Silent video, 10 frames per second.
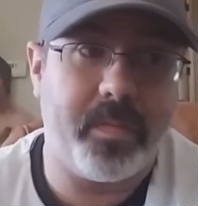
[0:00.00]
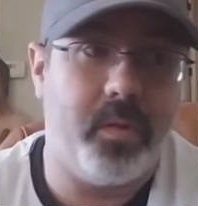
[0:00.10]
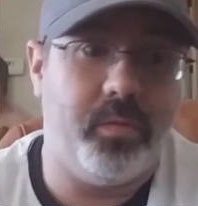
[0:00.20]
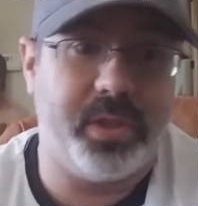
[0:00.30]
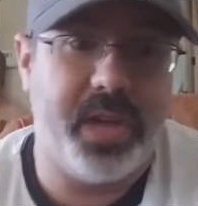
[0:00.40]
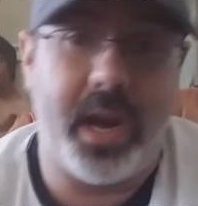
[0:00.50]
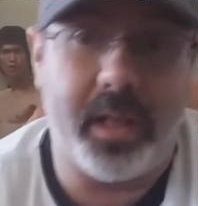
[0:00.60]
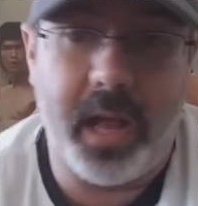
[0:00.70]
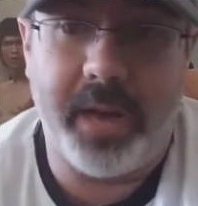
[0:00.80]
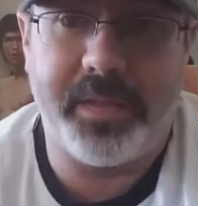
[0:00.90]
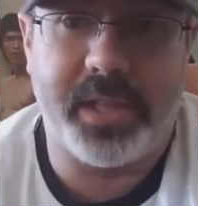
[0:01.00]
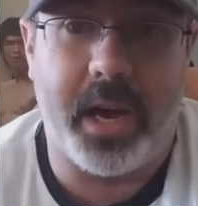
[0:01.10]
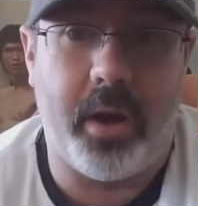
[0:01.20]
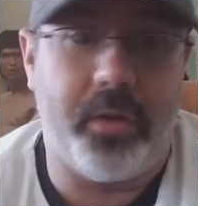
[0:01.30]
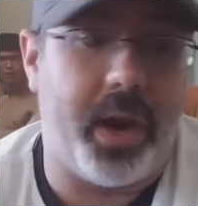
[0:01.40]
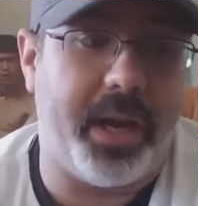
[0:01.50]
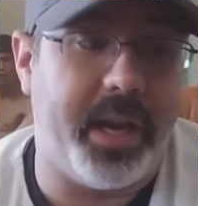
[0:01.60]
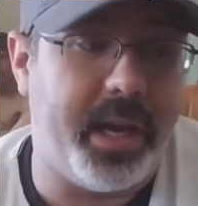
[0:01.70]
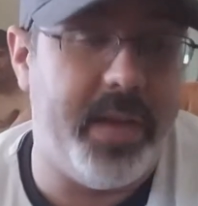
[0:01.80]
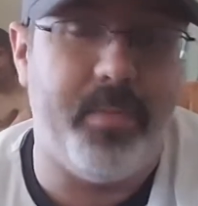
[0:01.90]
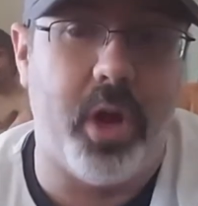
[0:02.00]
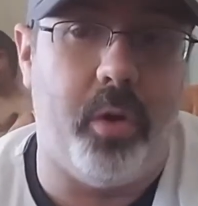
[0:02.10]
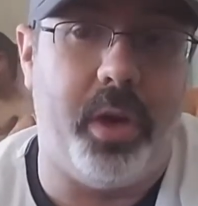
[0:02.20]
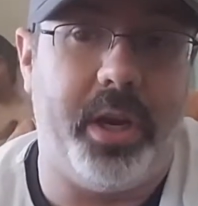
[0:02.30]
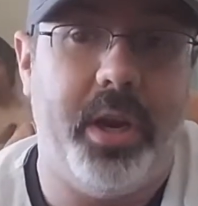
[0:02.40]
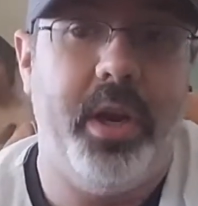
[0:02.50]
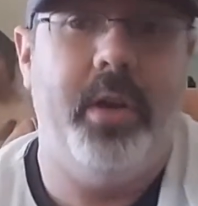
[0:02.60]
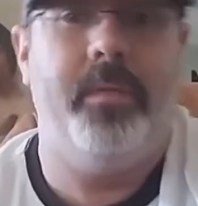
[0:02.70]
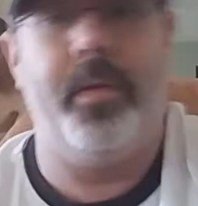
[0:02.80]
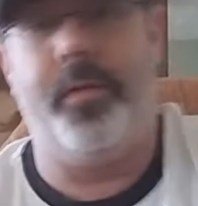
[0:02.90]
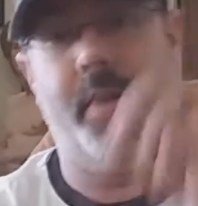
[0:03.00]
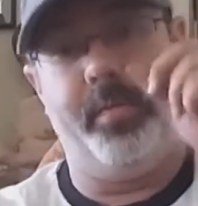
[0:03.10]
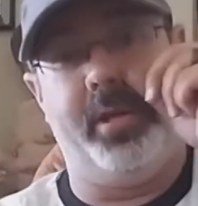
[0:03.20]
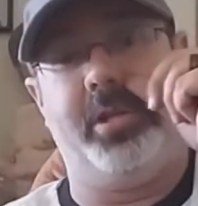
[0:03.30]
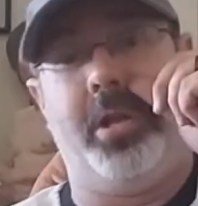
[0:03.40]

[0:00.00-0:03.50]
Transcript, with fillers: was not a lifestyle that I could keep going for very much